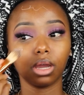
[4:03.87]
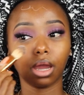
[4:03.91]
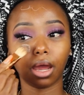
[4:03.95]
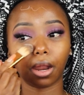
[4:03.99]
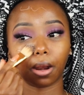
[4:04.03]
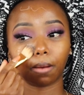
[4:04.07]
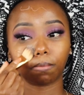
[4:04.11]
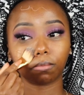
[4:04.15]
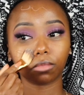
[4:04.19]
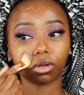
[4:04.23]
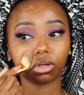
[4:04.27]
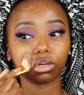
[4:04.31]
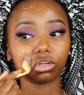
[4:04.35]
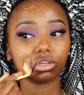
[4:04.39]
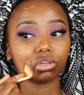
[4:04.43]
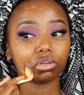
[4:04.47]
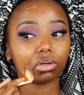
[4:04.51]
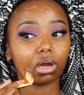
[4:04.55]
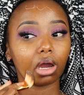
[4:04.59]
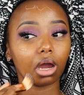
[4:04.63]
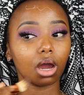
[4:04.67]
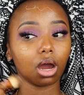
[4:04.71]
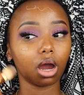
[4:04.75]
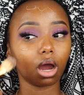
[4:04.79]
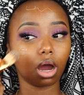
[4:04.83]
And I'm not
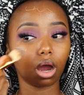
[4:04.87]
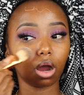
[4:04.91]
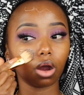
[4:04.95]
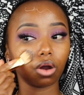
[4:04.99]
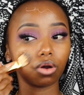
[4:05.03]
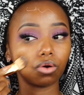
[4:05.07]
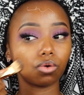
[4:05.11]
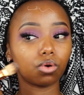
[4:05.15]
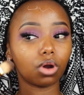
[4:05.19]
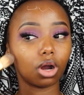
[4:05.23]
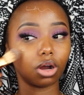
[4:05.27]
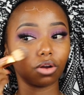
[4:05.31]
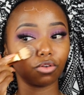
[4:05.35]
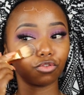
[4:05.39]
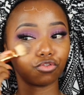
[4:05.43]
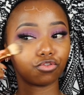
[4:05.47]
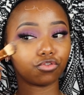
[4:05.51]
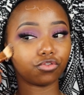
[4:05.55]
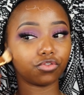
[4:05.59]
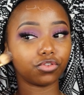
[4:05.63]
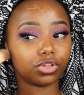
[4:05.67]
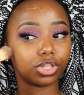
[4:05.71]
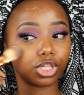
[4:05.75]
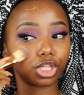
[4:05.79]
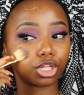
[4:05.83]
sure how
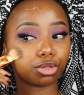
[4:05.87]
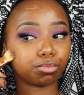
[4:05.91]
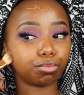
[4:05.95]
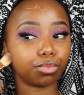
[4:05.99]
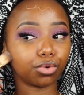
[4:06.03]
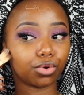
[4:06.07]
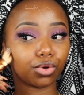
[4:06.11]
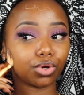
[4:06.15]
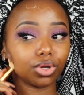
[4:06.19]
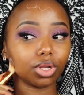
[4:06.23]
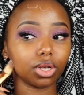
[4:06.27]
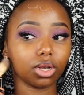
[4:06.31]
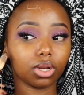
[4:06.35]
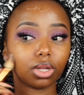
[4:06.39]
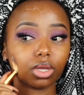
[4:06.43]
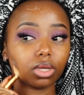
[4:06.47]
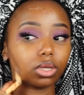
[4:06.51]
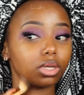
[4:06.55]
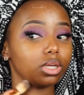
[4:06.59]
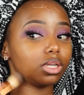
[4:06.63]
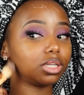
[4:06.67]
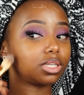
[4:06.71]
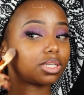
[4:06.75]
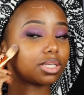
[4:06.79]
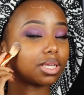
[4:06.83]
visible
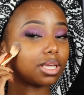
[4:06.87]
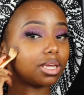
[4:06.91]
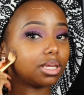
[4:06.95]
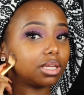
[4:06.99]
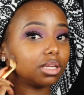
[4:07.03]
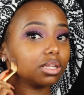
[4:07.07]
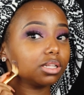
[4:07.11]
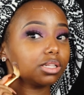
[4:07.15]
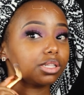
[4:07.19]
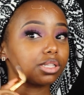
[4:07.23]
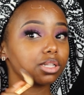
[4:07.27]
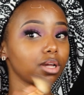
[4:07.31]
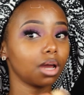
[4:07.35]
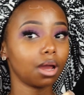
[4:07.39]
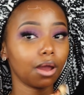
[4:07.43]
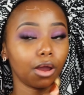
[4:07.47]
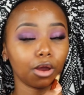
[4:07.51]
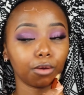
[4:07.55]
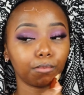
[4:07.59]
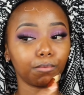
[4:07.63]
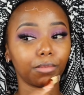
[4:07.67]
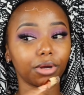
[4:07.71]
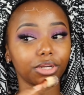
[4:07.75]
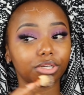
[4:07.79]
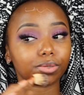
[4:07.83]
it is,
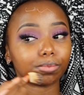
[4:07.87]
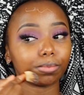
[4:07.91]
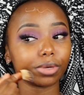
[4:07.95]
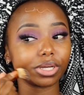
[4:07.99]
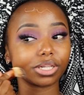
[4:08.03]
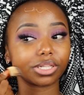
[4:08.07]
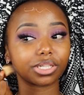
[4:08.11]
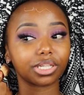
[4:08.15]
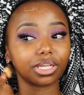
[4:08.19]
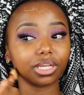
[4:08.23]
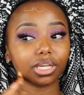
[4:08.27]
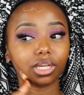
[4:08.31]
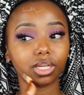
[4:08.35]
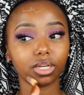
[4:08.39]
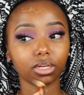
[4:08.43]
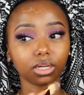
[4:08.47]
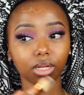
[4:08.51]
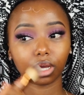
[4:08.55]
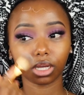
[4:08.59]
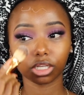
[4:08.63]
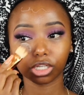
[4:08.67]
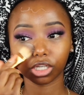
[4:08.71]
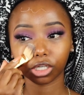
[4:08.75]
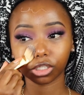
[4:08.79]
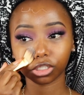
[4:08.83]
but my skin
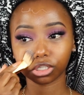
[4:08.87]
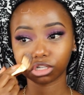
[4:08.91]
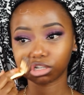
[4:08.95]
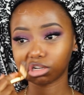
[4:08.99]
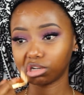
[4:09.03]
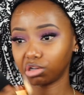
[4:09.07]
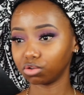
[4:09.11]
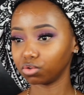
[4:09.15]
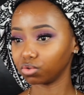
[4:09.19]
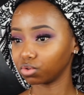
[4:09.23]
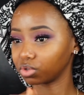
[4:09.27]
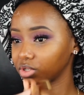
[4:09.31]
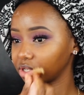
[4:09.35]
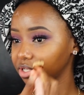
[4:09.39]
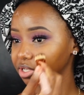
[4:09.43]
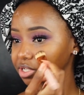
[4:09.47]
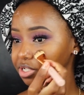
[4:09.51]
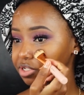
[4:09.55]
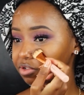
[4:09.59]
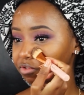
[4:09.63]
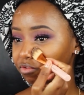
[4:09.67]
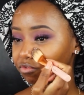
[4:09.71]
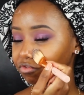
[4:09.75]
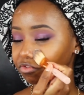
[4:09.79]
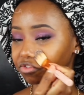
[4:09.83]
just
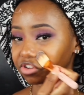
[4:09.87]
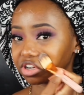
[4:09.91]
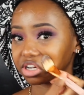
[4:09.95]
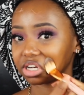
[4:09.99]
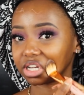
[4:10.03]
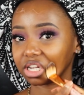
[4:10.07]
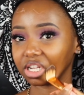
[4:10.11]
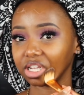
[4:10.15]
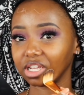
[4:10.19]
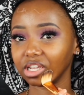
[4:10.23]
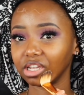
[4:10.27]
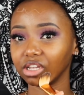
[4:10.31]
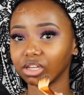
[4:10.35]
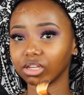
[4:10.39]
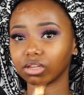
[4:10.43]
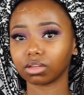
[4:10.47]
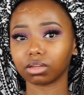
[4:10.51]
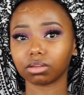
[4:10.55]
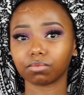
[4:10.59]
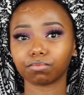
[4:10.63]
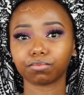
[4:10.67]
looks very,